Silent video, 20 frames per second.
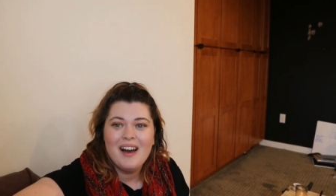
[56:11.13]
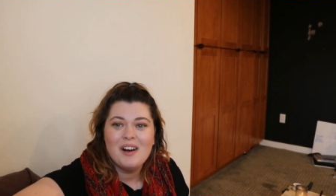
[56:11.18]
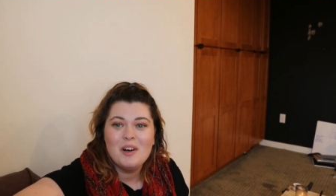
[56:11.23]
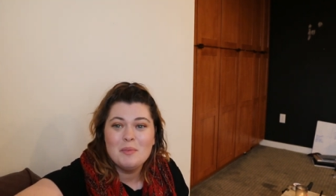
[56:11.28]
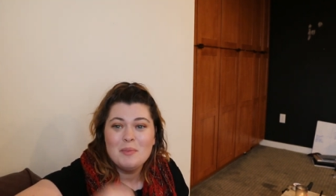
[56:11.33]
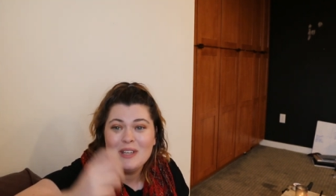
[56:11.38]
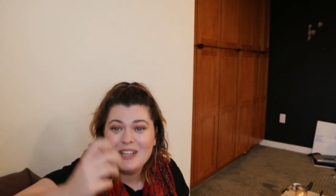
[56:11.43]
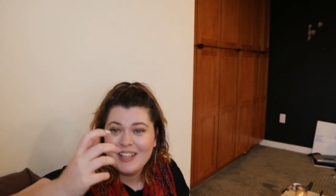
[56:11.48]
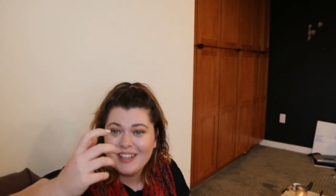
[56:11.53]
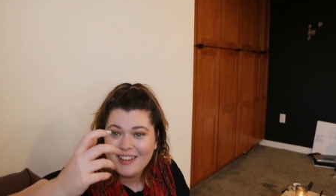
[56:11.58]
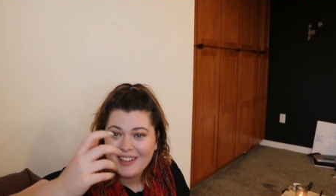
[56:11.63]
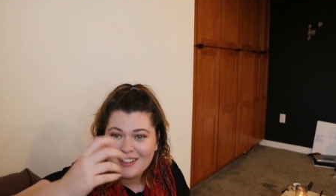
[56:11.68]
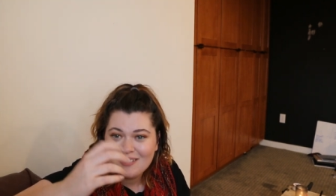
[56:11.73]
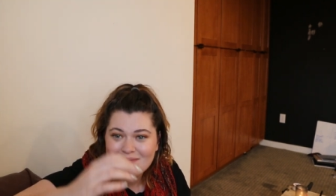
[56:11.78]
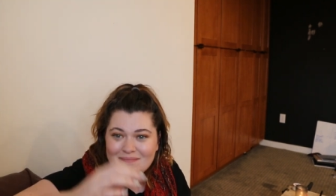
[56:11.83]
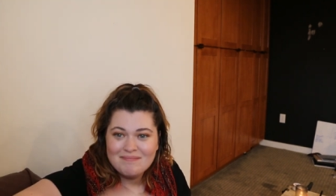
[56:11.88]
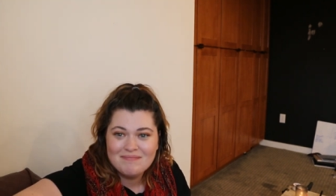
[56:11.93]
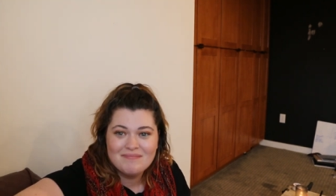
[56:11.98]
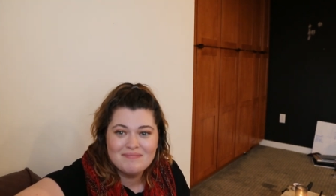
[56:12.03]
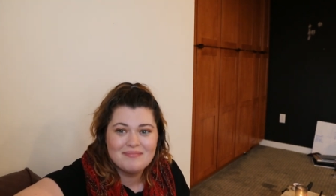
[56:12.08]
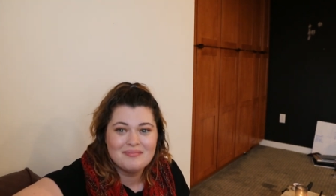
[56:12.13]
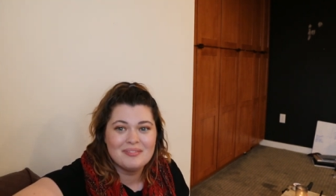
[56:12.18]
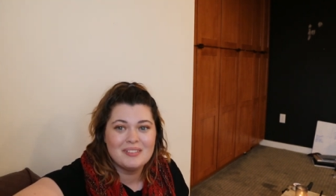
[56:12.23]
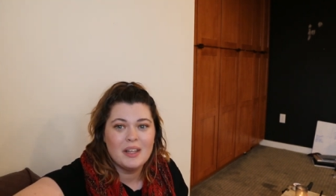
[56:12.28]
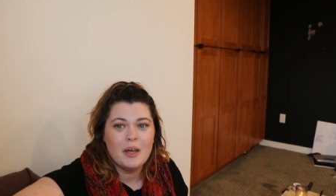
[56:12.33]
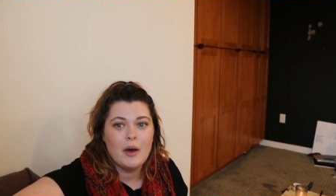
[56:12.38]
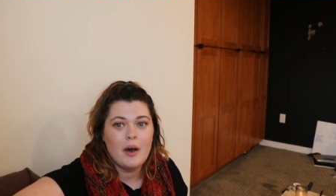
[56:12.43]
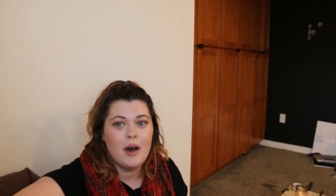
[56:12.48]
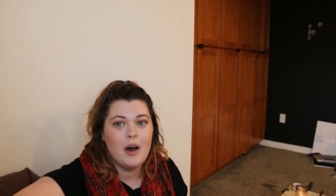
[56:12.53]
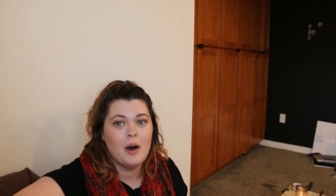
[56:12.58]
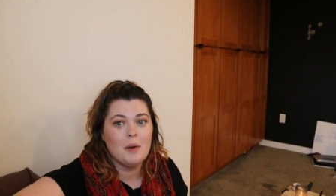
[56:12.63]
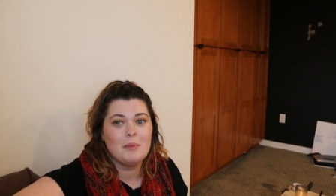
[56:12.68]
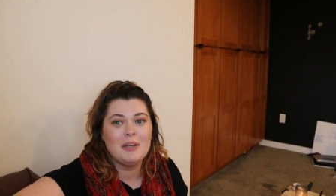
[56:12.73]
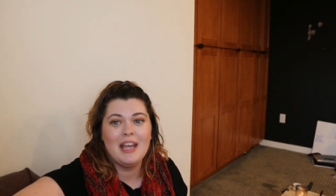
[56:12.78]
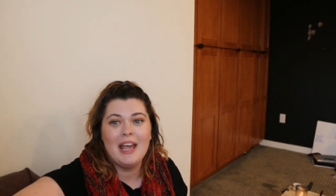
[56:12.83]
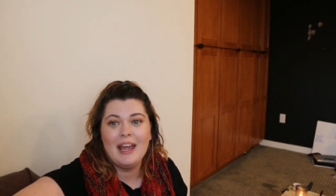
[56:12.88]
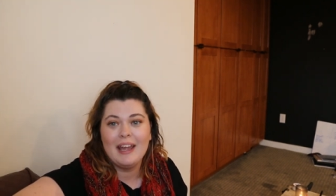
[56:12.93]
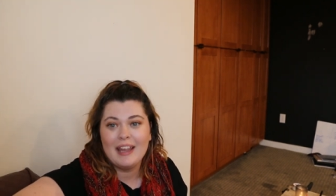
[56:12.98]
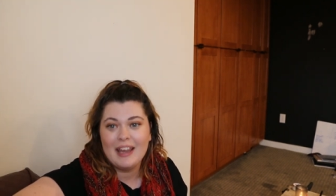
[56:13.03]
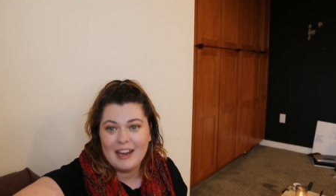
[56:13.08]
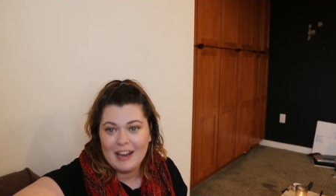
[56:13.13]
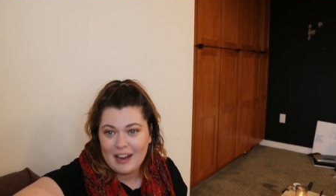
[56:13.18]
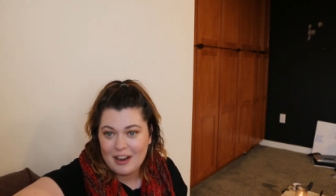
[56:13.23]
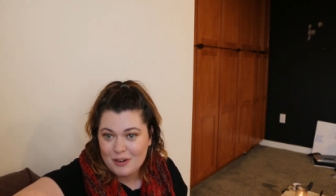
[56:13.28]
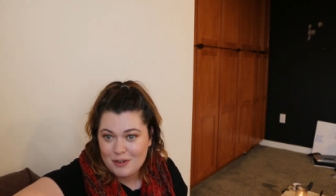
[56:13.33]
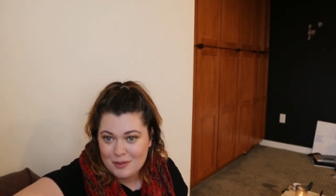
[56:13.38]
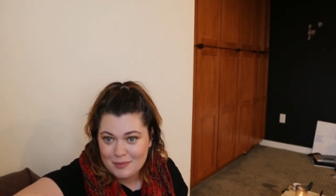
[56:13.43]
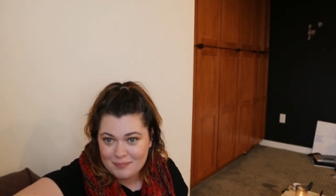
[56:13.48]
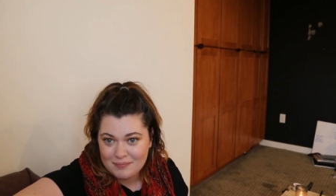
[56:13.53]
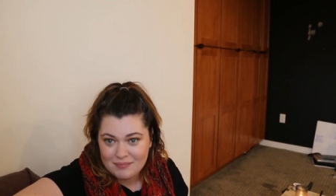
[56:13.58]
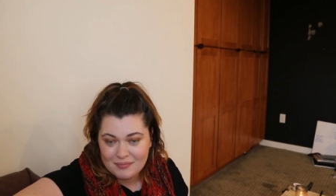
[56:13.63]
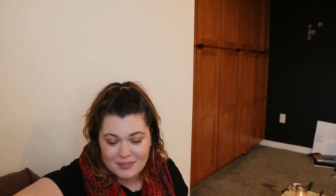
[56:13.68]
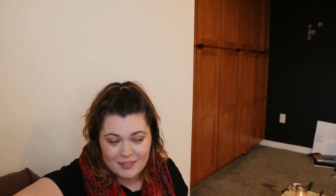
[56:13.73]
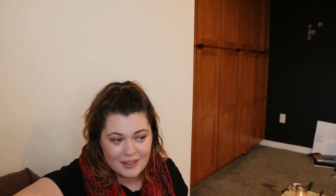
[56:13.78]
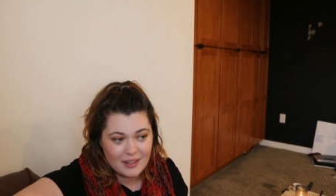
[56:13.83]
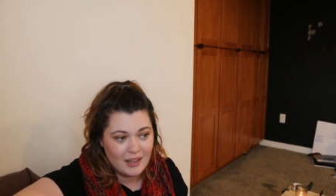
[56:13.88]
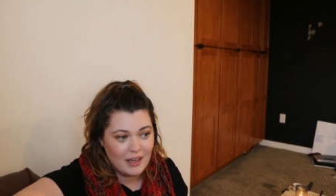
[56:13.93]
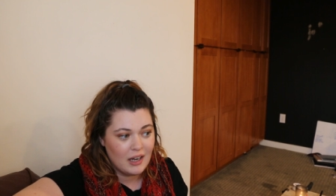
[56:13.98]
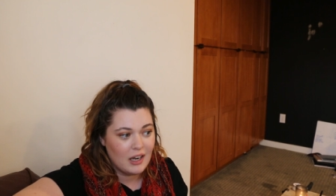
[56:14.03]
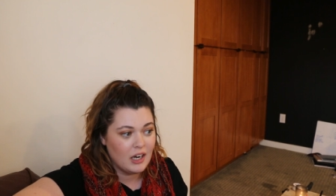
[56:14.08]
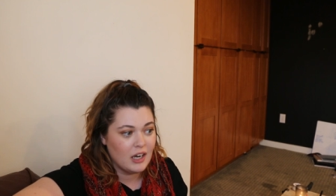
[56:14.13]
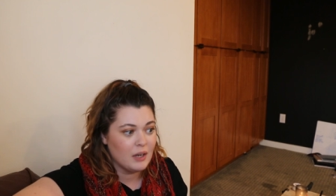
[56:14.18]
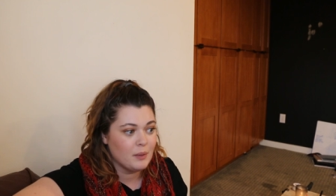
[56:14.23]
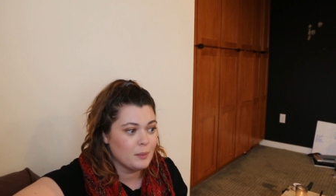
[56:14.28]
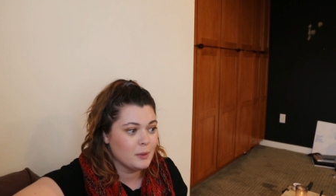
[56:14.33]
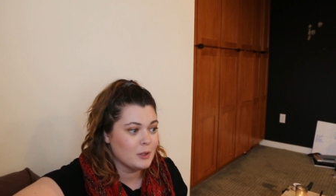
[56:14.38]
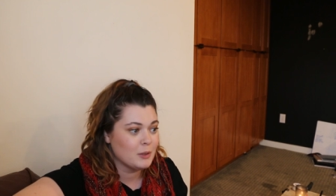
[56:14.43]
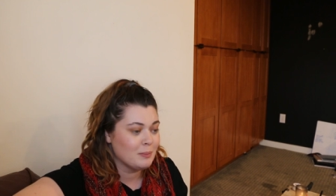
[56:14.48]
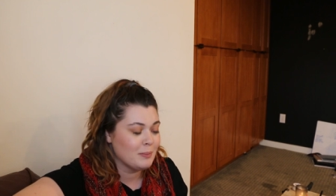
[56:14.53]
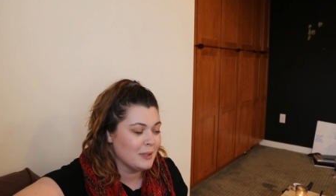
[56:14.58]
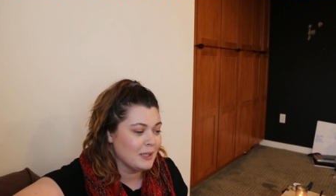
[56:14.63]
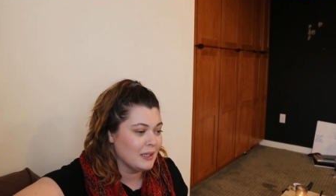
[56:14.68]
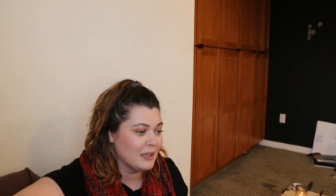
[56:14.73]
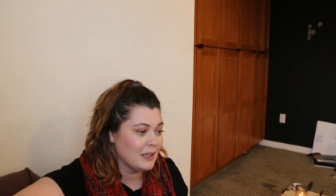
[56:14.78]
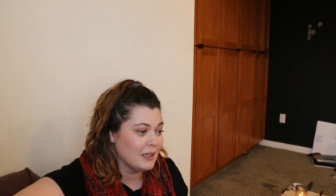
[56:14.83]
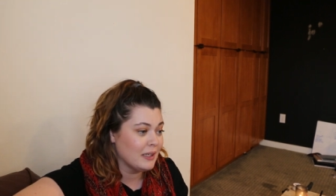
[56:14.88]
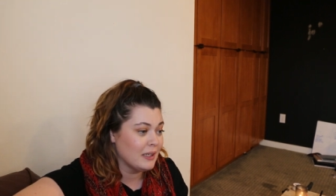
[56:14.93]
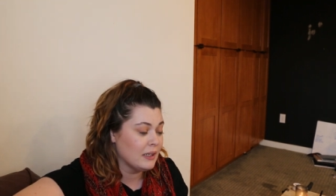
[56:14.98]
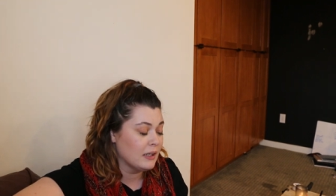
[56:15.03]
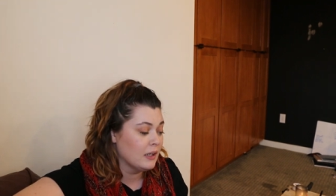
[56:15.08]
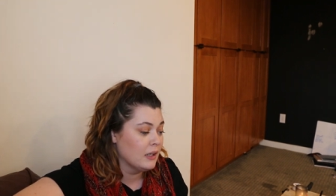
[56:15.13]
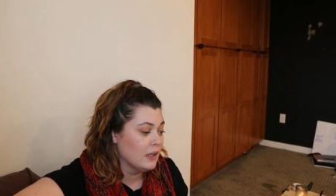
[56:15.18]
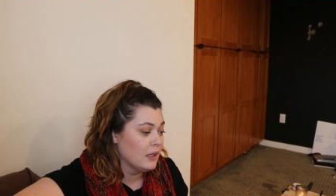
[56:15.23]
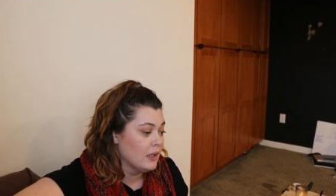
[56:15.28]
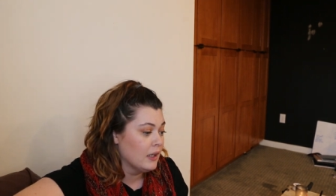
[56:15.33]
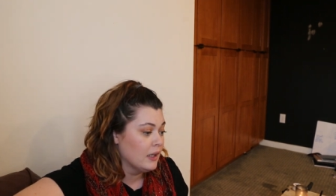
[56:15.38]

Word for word: I'll be knitting, I'll be hanging out, I will be